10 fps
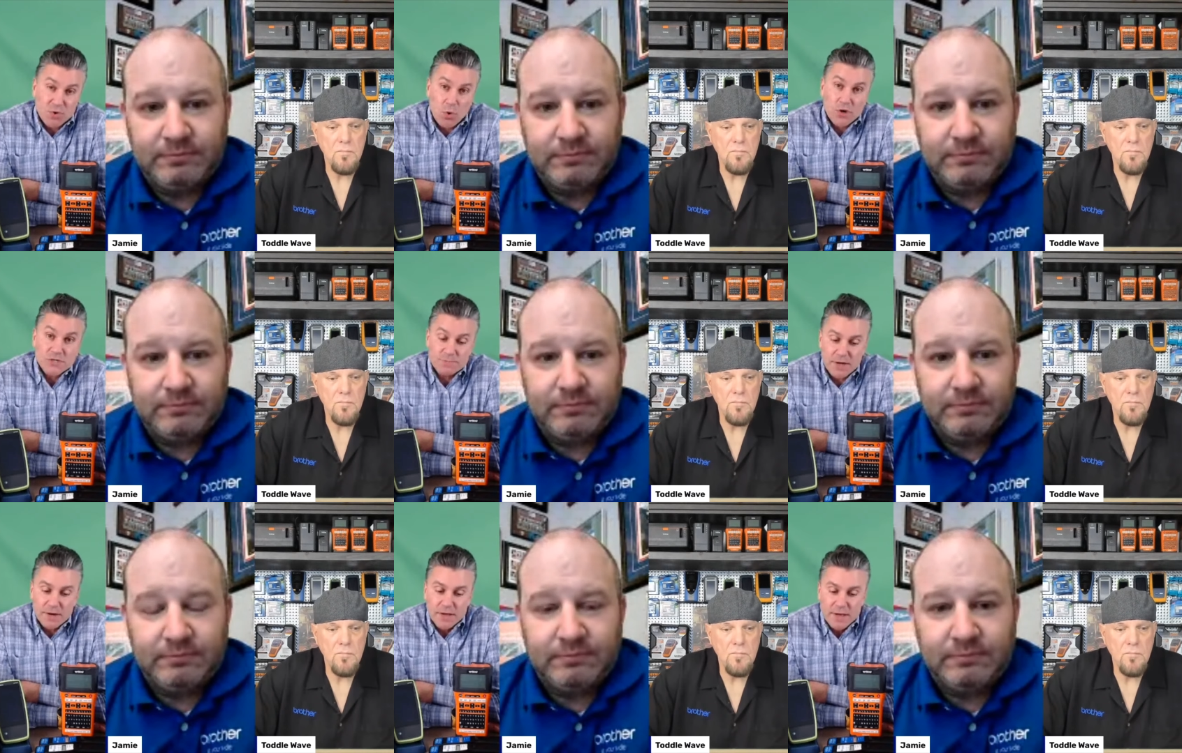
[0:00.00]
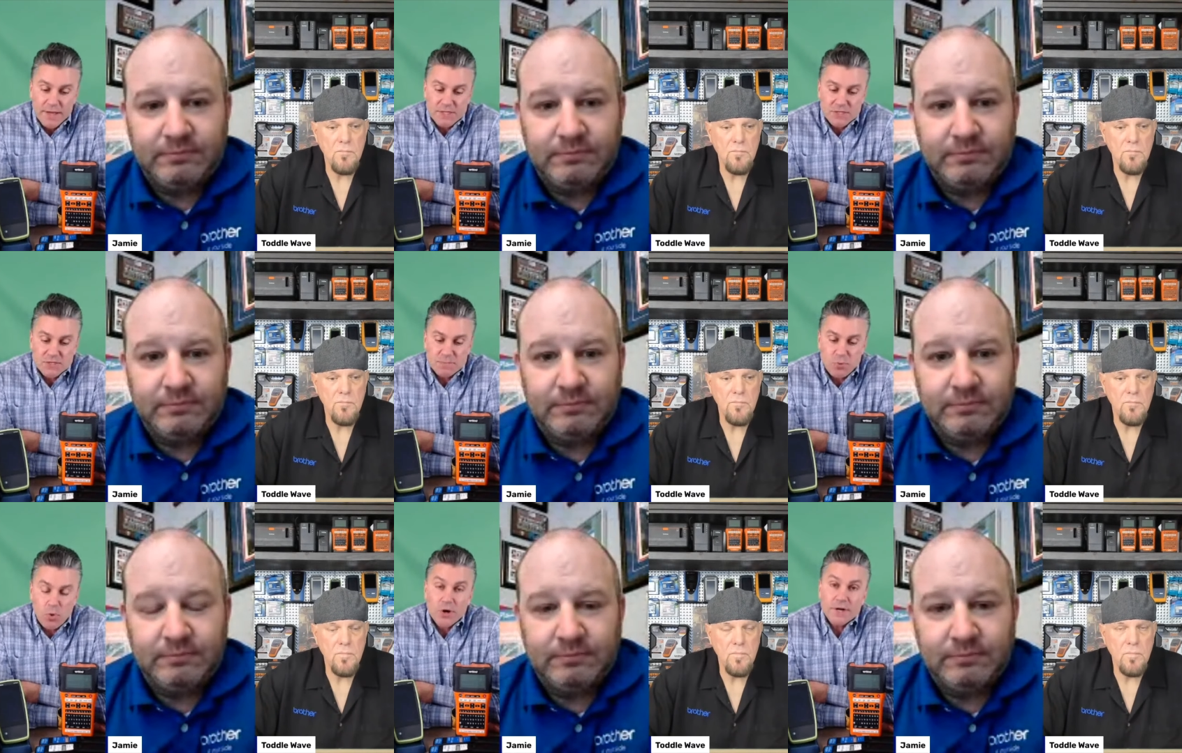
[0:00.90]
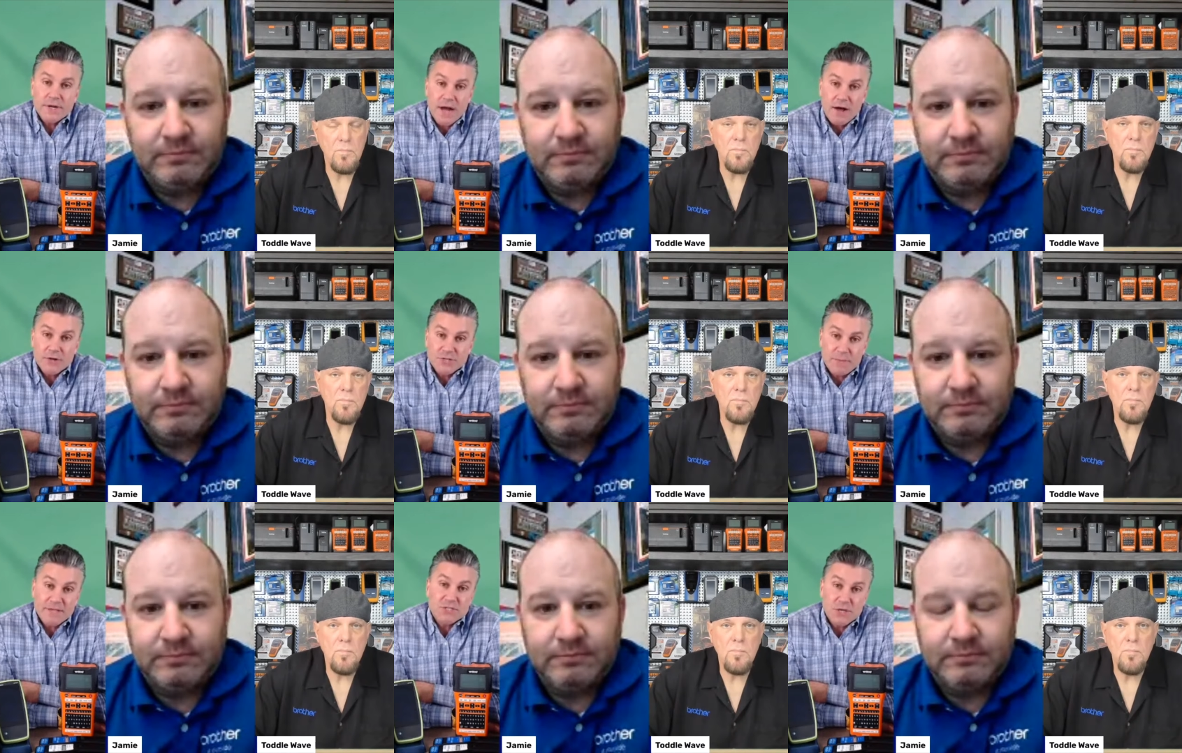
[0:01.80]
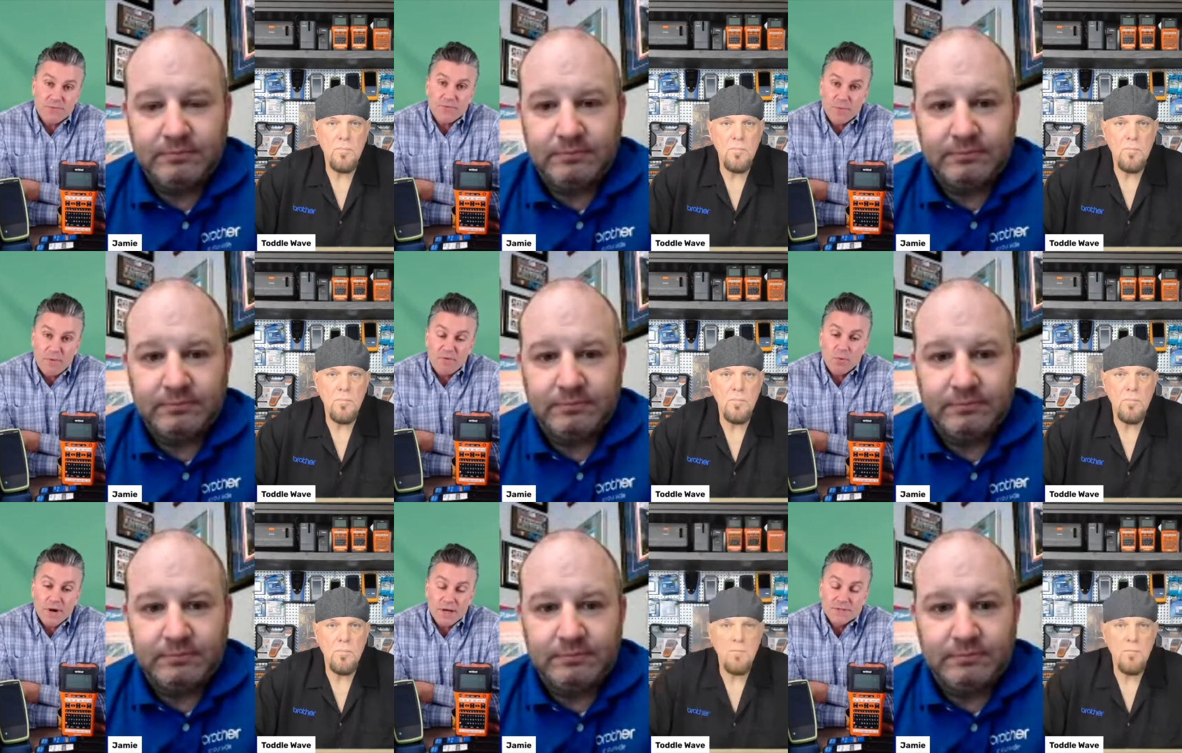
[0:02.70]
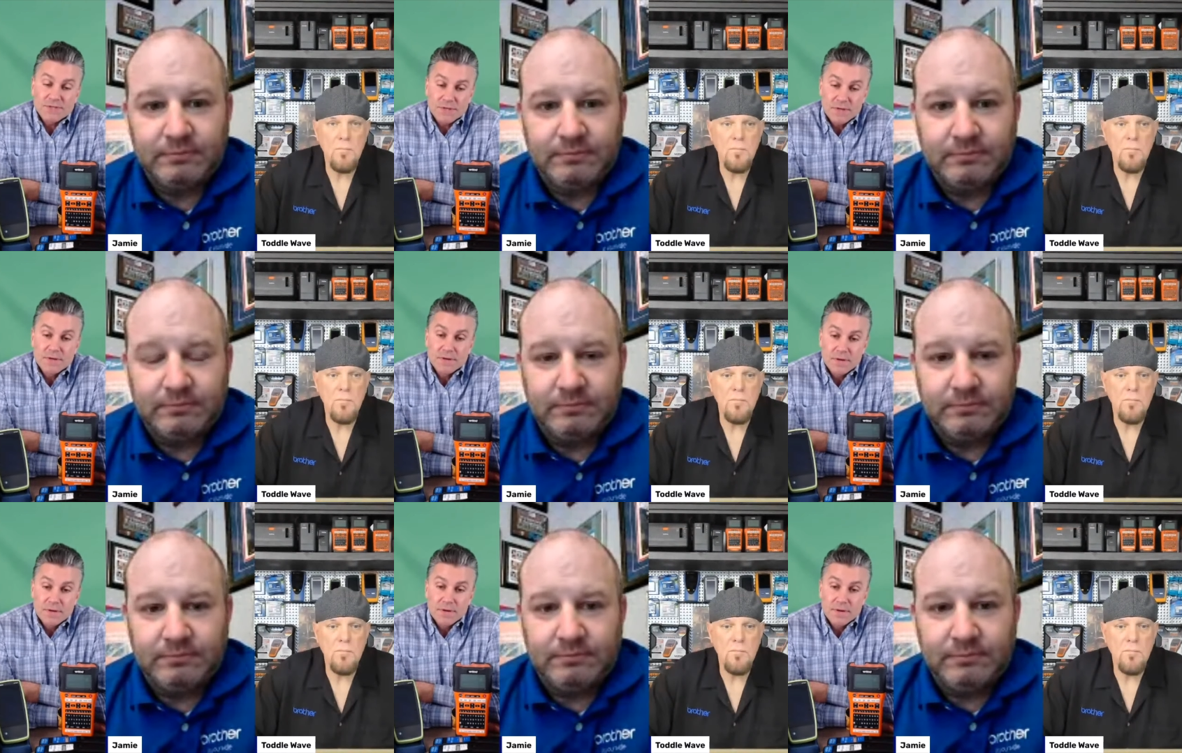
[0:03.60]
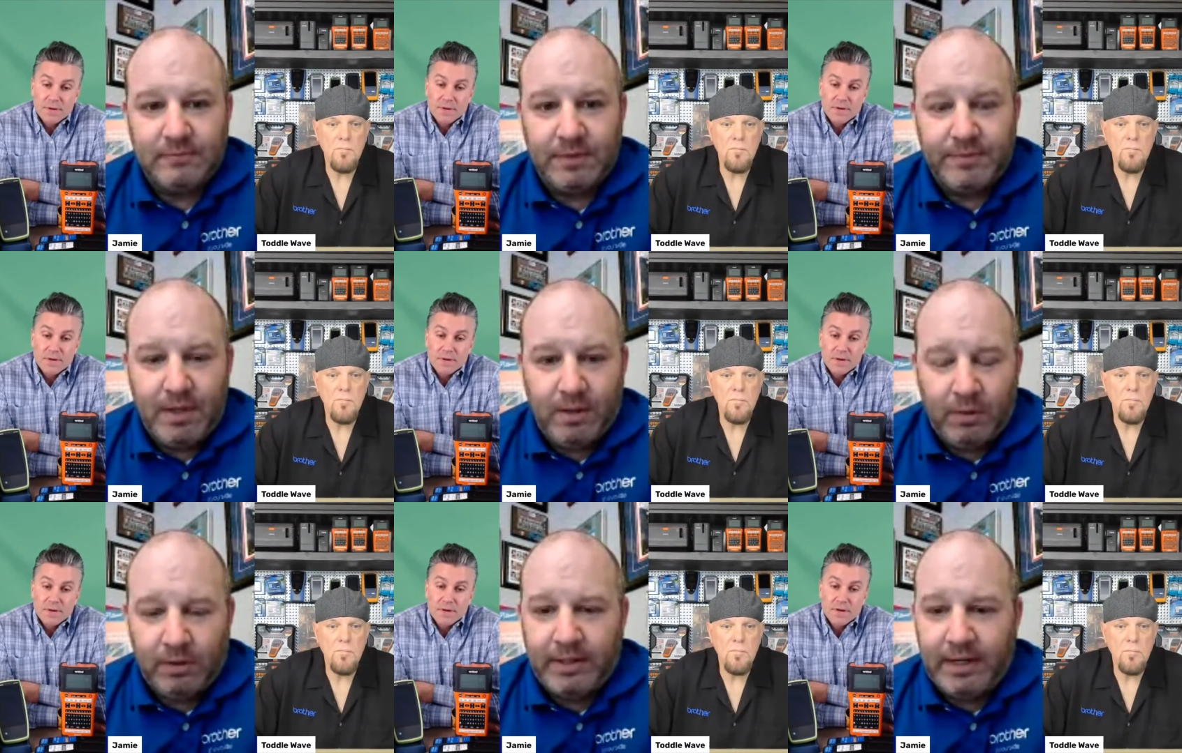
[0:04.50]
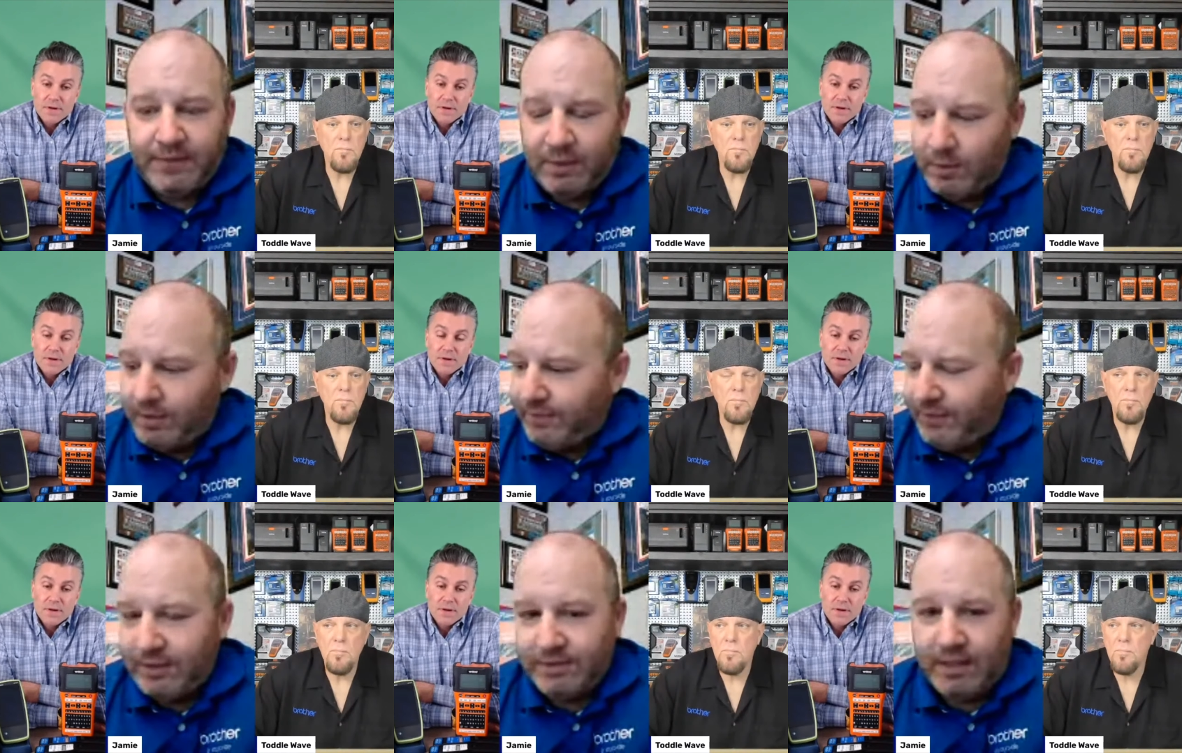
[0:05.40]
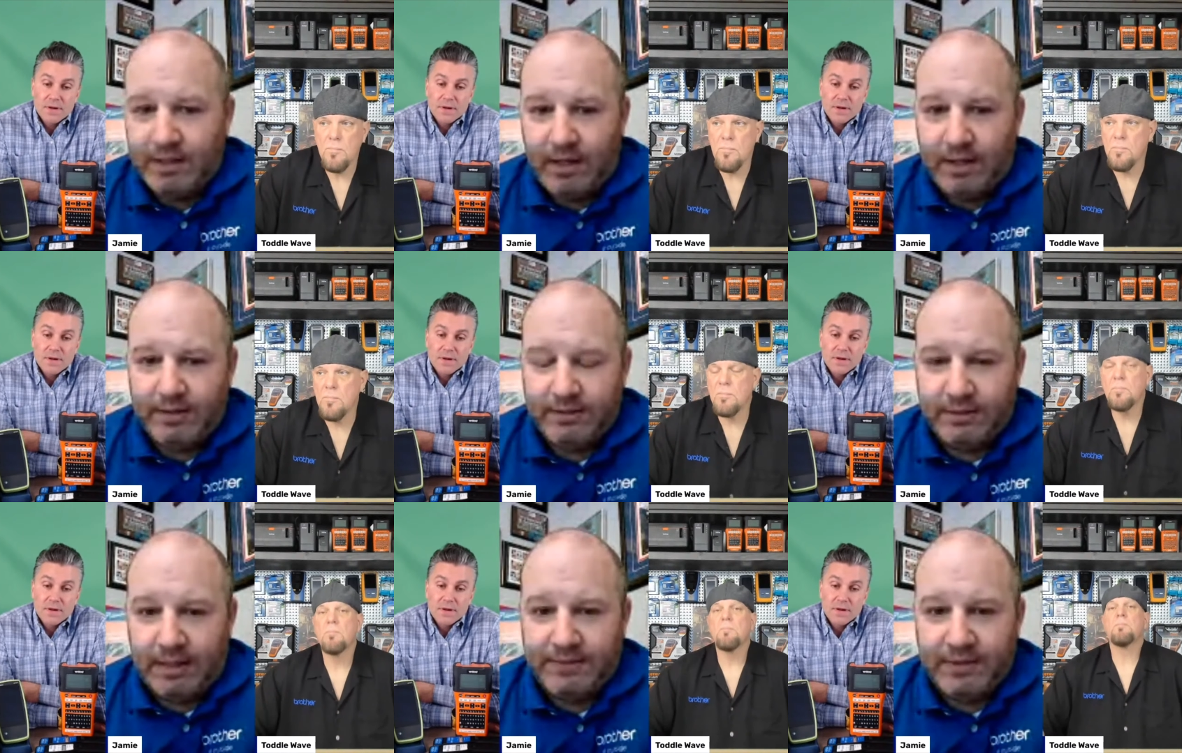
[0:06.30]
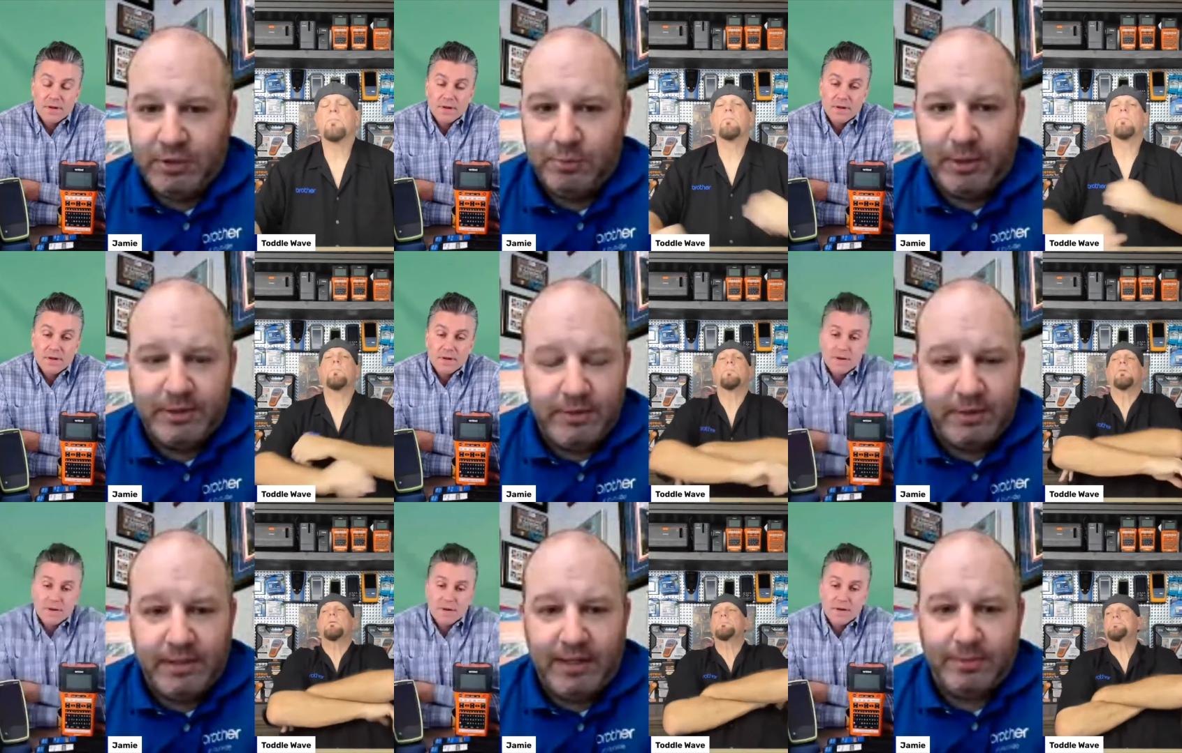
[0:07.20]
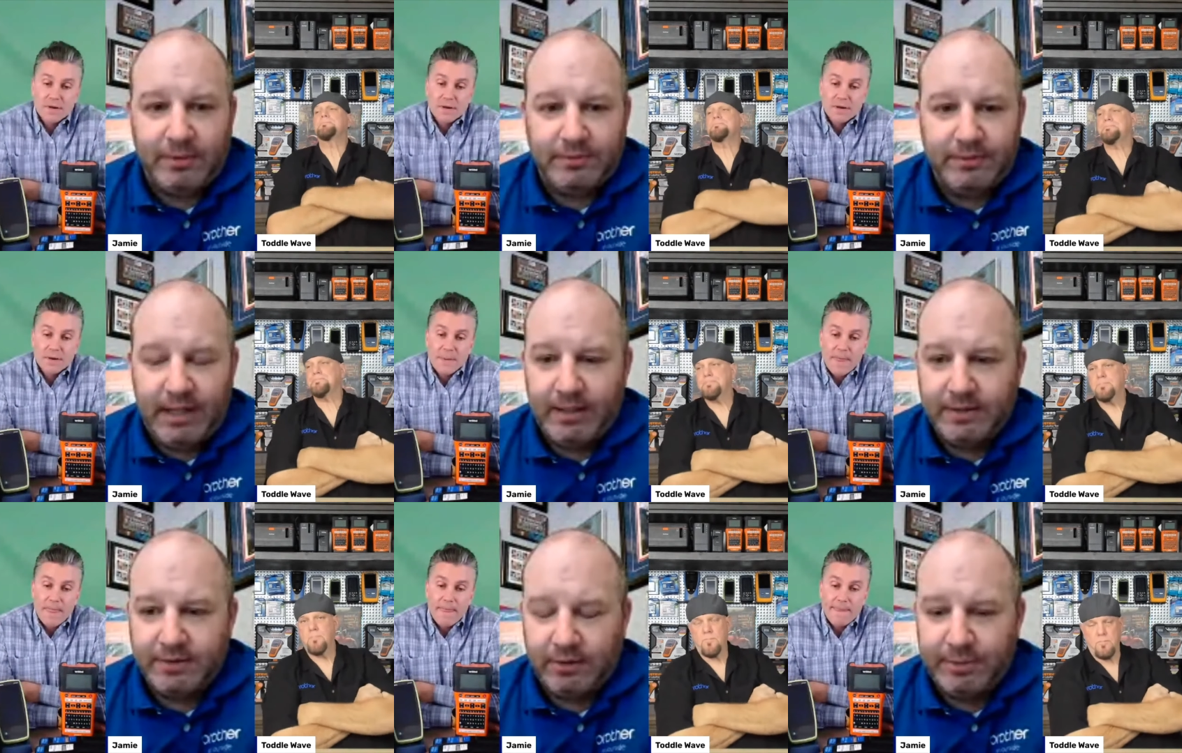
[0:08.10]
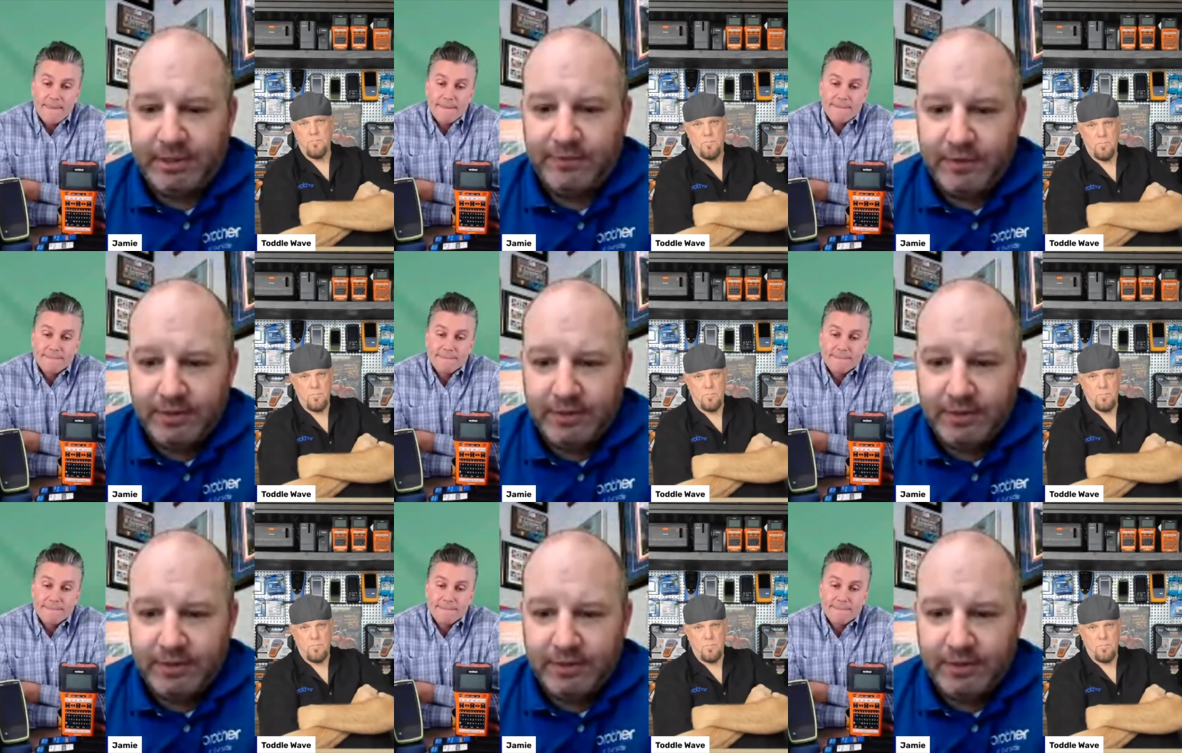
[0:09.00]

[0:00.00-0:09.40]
Speaker 1: of course, but it's the support and knowledge that makes us different from everyone else.
Speaker 2: Yeah. Well, and I think one of the things that I, I think you bring to the table, Dan, is a little